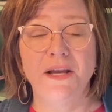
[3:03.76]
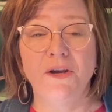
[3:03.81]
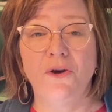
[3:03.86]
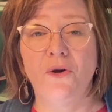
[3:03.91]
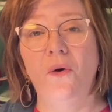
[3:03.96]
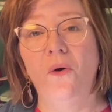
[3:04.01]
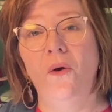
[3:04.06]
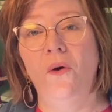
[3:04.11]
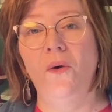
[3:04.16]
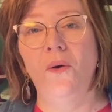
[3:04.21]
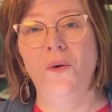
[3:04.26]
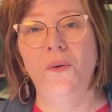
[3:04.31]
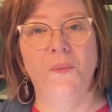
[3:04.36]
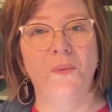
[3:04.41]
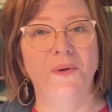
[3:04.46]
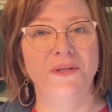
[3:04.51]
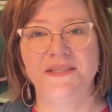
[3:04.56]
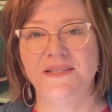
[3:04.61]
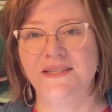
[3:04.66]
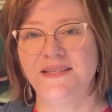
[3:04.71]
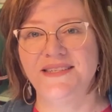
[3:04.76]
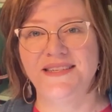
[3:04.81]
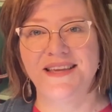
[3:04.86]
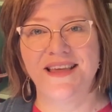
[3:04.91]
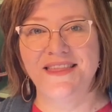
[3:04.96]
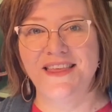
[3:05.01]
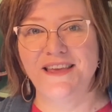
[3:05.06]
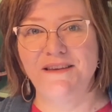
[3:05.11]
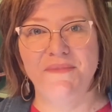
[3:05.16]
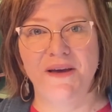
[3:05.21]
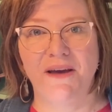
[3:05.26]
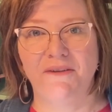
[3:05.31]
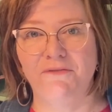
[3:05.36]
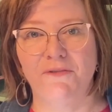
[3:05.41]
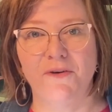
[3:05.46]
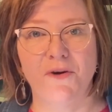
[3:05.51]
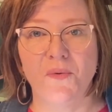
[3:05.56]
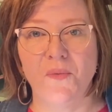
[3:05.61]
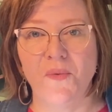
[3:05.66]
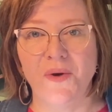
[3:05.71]
goal was to set them up
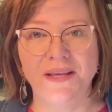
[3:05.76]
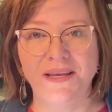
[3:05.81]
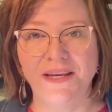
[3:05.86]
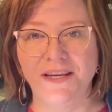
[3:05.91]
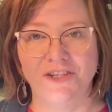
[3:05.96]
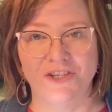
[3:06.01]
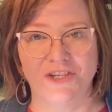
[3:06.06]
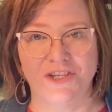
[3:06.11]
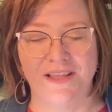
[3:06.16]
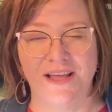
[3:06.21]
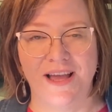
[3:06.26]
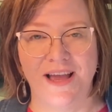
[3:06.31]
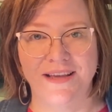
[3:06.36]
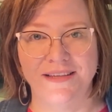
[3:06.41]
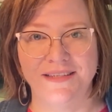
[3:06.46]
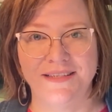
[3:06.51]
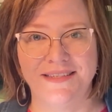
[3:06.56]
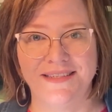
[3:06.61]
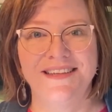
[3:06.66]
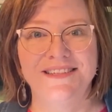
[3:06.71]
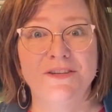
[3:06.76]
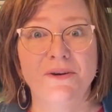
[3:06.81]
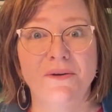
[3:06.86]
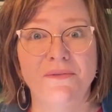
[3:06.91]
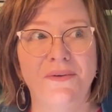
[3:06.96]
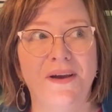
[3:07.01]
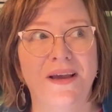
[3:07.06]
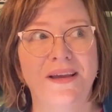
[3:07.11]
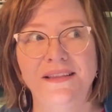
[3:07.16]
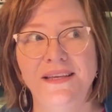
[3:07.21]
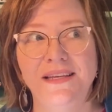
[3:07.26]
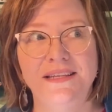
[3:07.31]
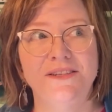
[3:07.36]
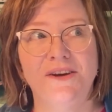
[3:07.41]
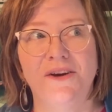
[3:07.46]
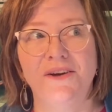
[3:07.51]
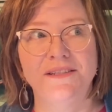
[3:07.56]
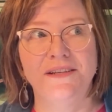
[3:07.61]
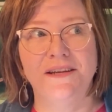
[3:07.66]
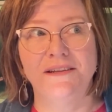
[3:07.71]
for a win each class. So it finally
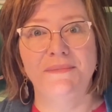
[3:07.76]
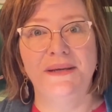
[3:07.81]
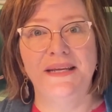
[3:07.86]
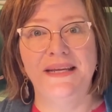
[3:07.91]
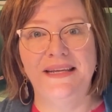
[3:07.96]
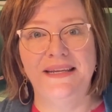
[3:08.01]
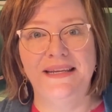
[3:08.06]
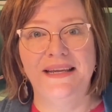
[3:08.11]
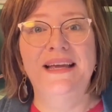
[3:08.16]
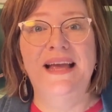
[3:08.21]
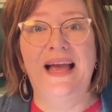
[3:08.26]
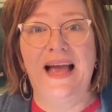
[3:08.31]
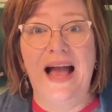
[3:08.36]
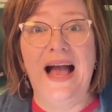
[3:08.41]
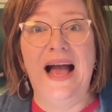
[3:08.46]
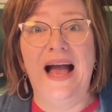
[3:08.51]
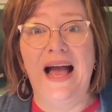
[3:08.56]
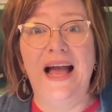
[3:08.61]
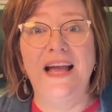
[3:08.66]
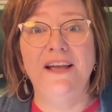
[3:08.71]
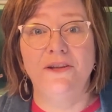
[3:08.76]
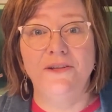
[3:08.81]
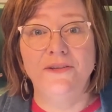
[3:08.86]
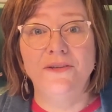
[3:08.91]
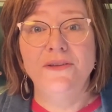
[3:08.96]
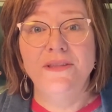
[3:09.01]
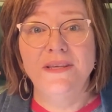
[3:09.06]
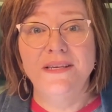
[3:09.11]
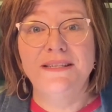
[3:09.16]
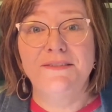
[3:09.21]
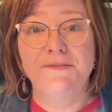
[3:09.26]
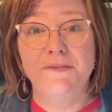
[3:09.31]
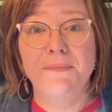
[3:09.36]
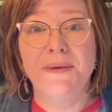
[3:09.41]
dawned on me, I could do this for